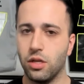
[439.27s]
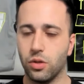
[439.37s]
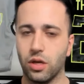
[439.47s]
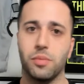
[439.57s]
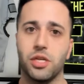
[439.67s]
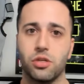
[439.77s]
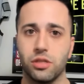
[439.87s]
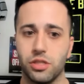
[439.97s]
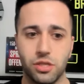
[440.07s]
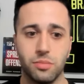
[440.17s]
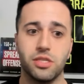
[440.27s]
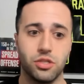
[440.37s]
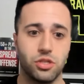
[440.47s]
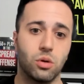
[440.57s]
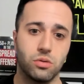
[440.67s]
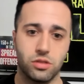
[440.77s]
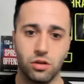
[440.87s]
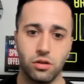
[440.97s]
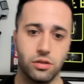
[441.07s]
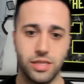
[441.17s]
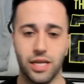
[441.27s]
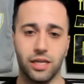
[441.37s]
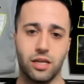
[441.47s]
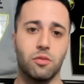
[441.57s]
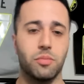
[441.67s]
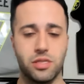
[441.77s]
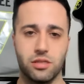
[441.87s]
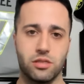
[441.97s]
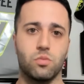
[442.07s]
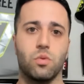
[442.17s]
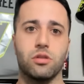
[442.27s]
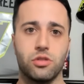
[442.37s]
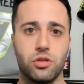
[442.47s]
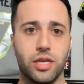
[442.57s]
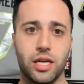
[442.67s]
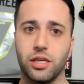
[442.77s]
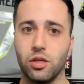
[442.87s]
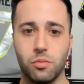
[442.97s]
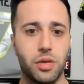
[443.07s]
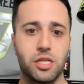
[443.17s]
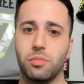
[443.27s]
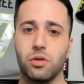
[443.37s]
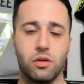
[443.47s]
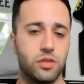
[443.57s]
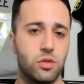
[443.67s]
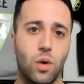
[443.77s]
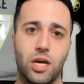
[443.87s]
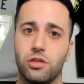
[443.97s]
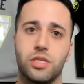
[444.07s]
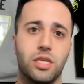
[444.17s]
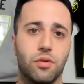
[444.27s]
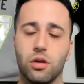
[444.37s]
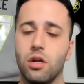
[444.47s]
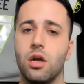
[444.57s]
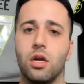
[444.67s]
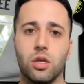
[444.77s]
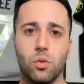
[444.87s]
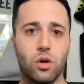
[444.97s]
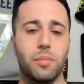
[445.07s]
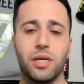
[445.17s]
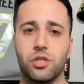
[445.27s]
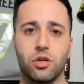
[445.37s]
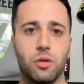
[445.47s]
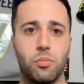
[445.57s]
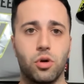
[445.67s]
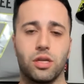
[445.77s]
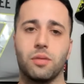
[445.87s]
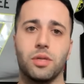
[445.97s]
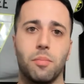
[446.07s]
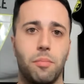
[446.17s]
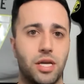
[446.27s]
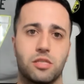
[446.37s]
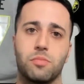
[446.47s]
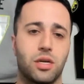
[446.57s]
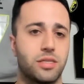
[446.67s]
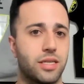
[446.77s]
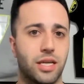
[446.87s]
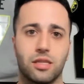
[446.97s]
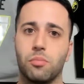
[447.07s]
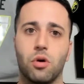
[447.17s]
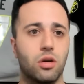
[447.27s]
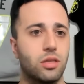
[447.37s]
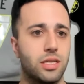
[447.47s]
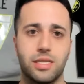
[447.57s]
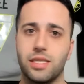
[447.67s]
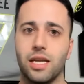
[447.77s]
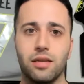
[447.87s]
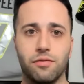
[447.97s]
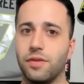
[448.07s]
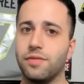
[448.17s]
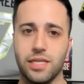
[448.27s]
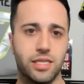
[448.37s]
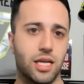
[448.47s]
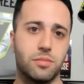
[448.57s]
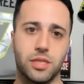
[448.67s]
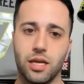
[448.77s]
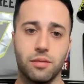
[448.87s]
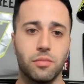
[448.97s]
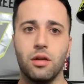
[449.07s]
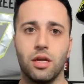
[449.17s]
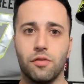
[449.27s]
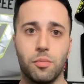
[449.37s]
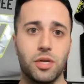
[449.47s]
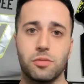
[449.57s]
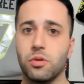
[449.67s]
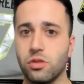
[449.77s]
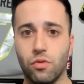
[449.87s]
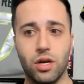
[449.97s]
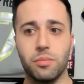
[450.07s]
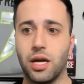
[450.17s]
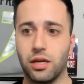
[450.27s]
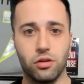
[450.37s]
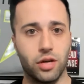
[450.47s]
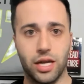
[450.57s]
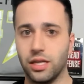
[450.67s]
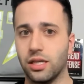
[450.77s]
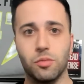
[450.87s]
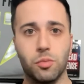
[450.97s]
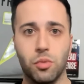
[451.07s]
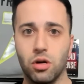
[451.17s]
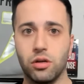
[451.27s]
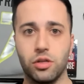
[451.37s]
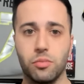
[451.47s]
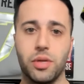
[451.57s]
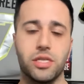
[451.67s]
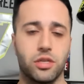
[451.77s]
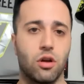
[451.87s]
You got to make sure that Jimmys and Joes are taking care of business as well. So you're getting your best player. If he's a wide receiver, you want to make sure you're putting him in the best spot to get the ball at least 10, 15 times a game. If your best player is a running back, you're handing him the ball and you're basing